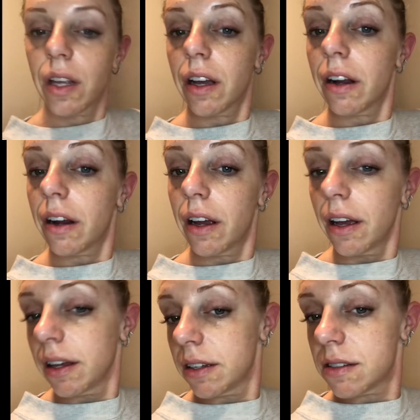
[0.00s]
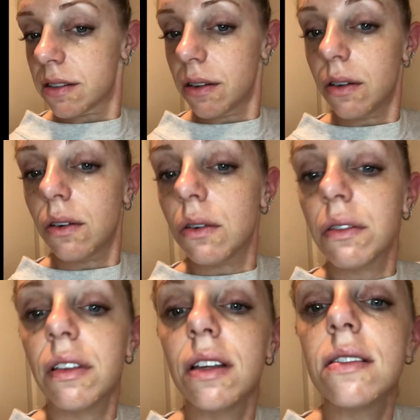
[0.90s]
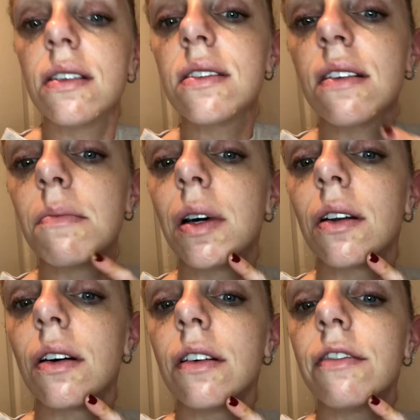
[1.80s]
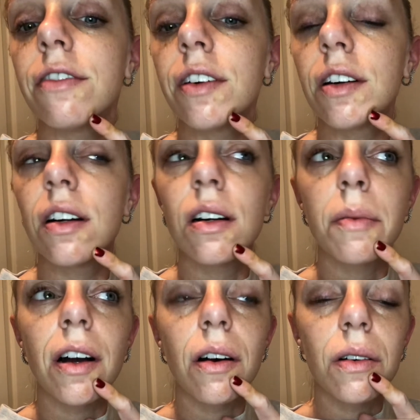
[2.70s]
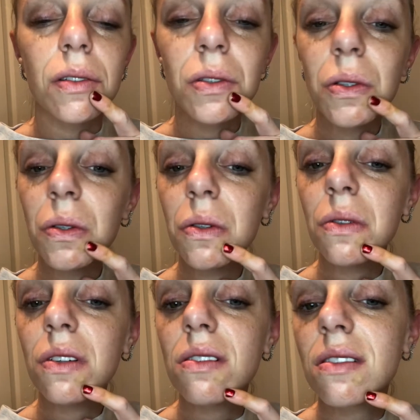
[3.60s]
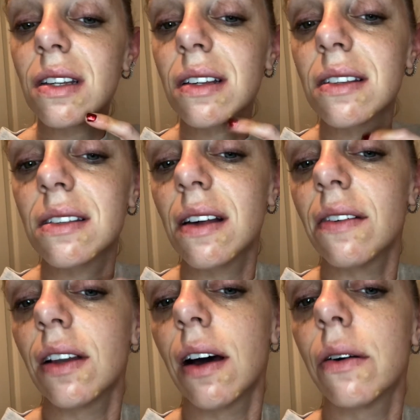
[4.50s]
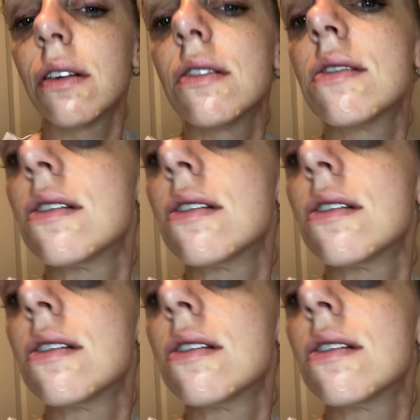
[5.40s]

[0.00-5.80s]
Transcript: All right, so these things have been on for about, oh, six, seven hours.